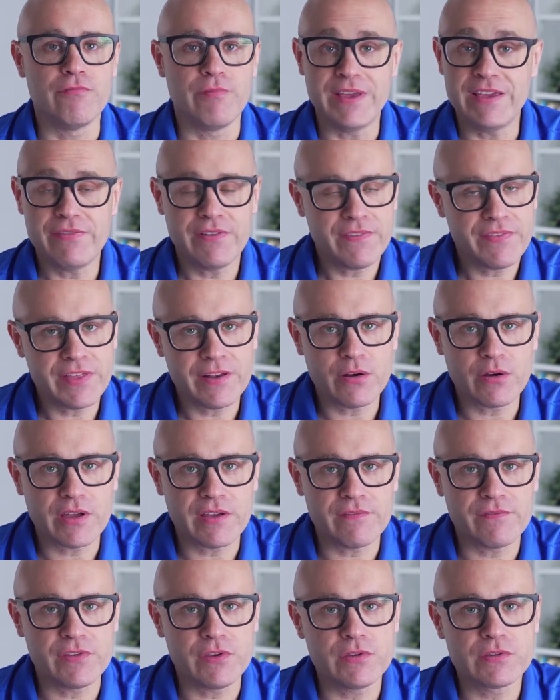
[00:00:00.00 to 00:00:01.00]
even if they're not
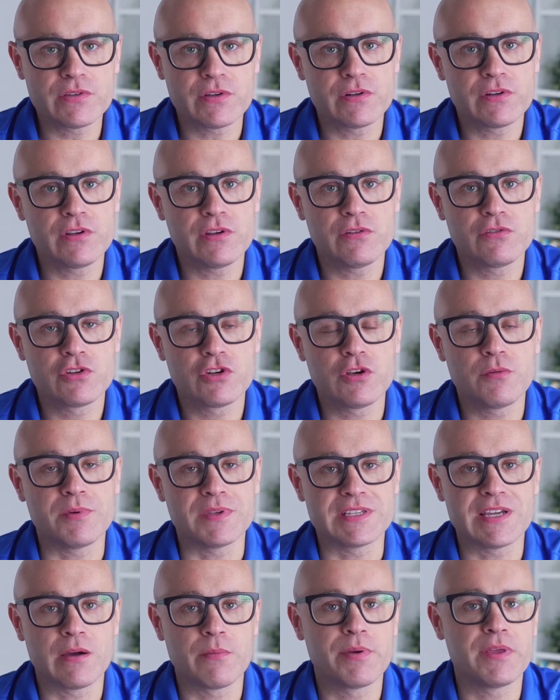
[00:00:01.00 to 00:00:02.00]
getting views on YouTube,
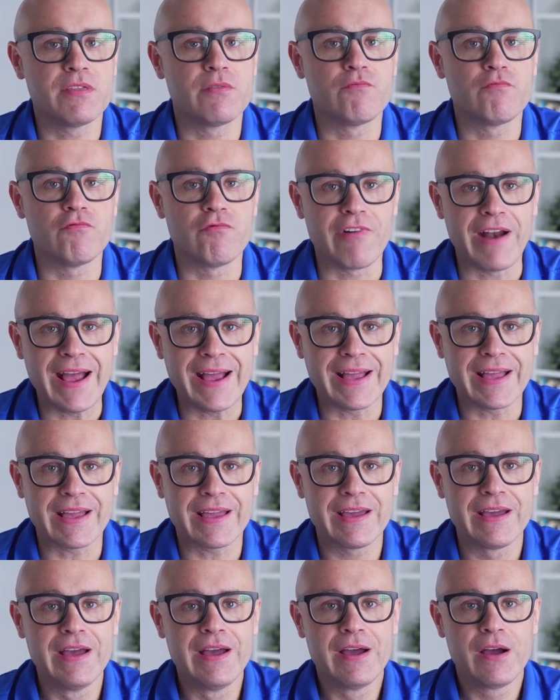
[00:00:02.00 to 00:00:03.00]
it's helping them
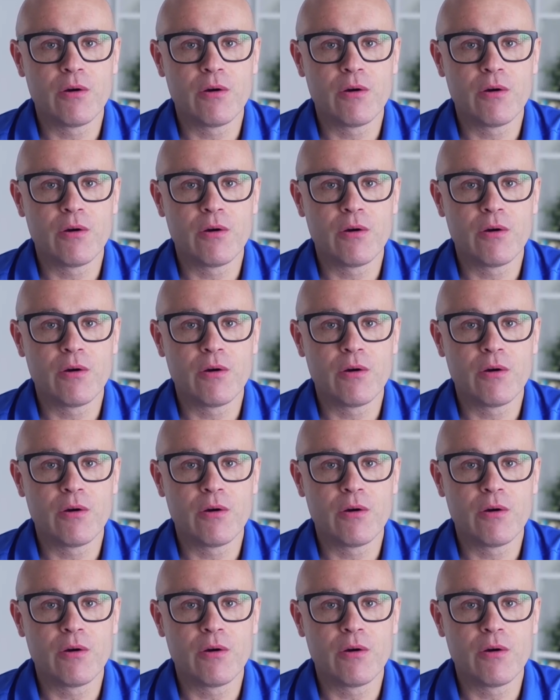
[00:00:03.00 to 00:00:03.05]
rank